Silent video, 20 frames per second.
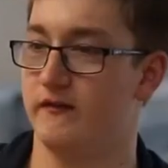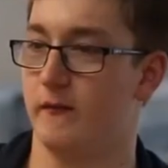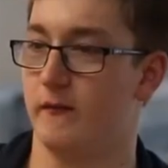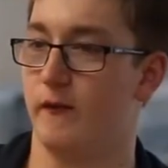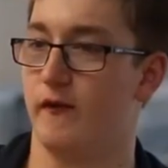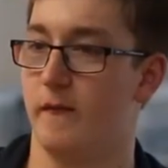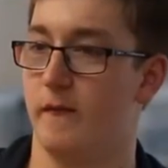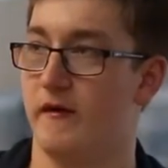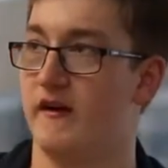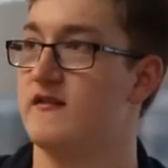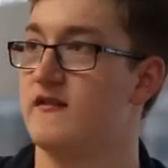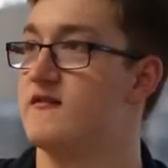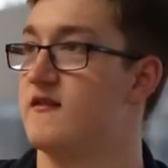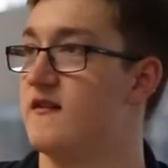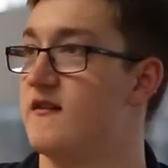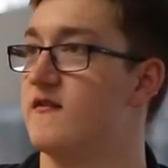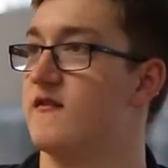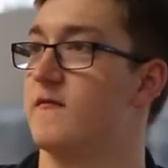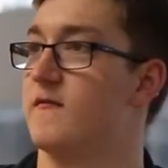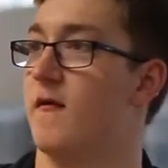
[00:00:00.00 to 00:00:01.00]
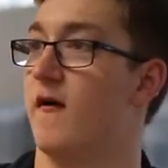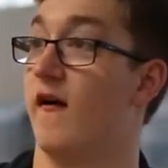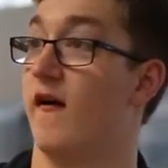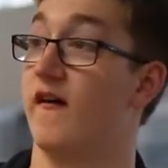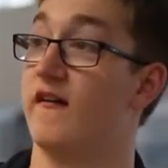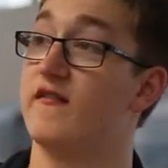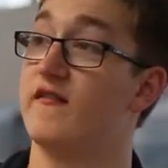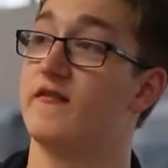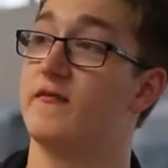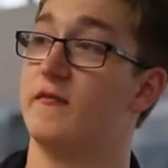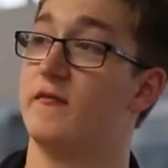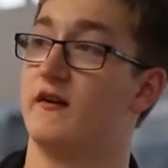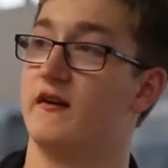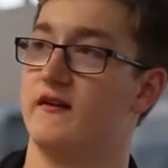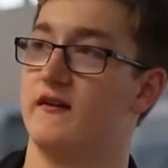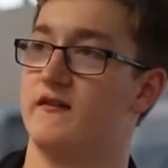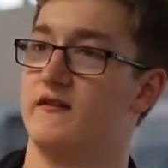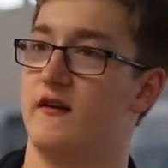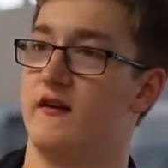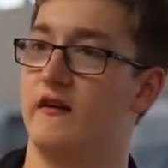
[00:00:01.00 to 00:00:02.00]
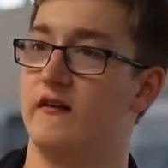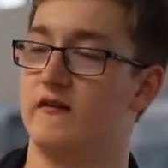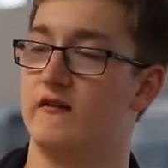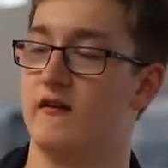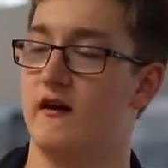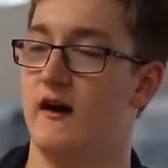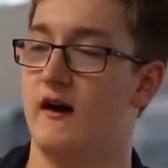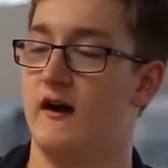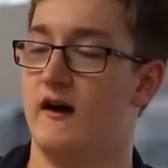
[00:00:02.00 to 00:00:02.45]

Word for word: some of the best years of my life because it's